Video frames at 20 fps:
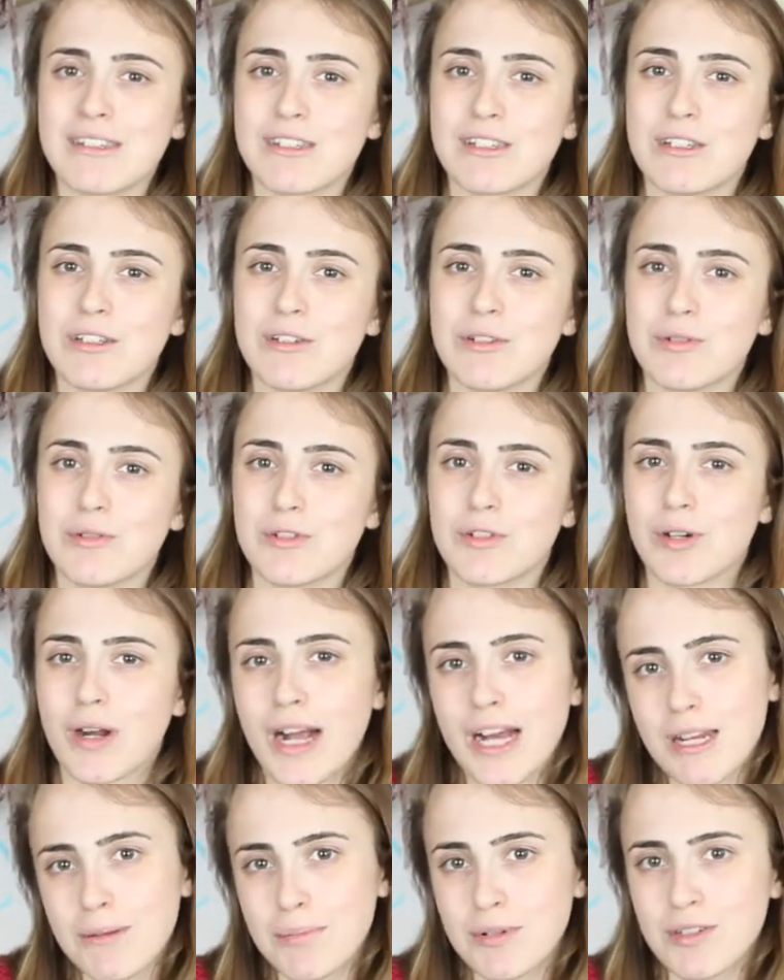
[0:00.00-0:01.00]
to
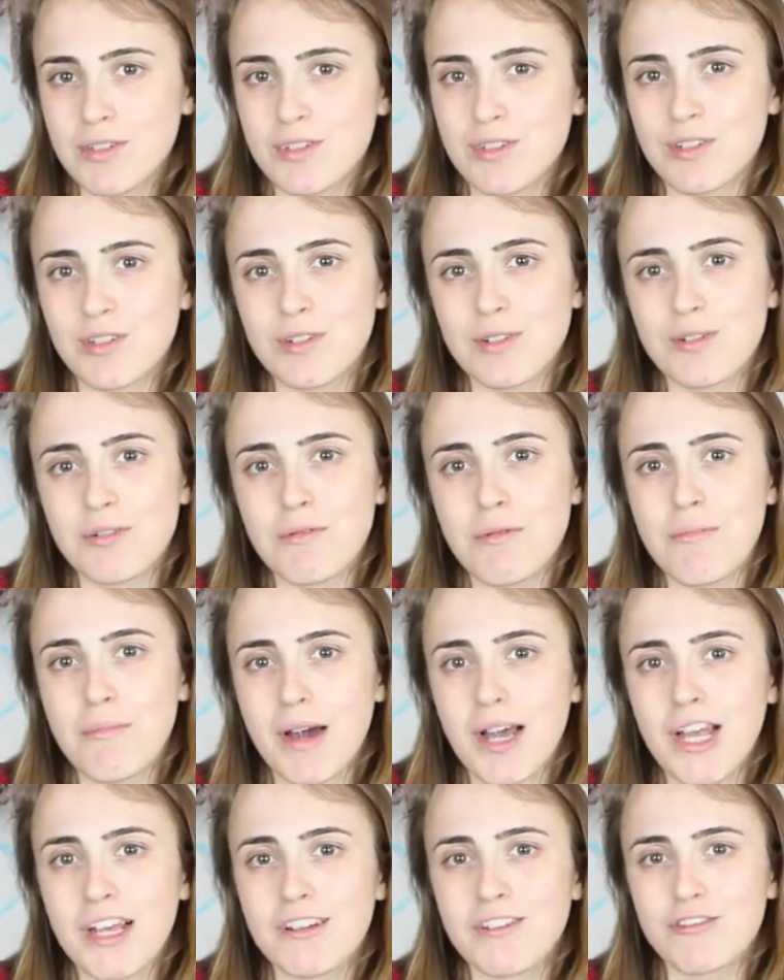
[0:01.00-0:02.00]
try to pursue
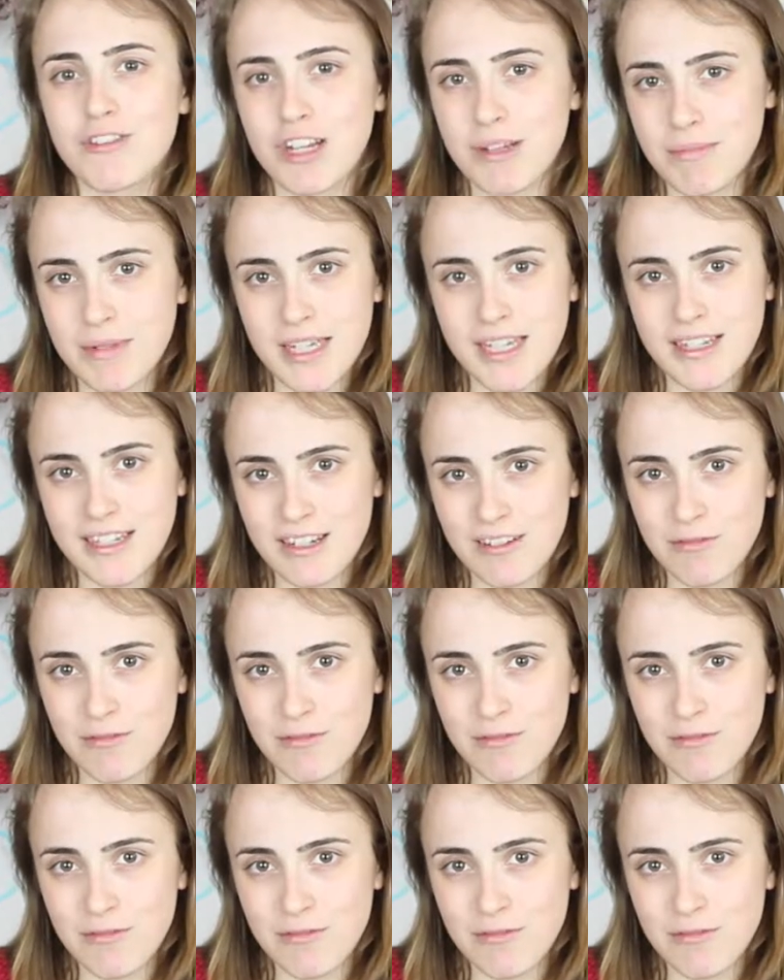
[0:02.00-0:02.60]
my dream again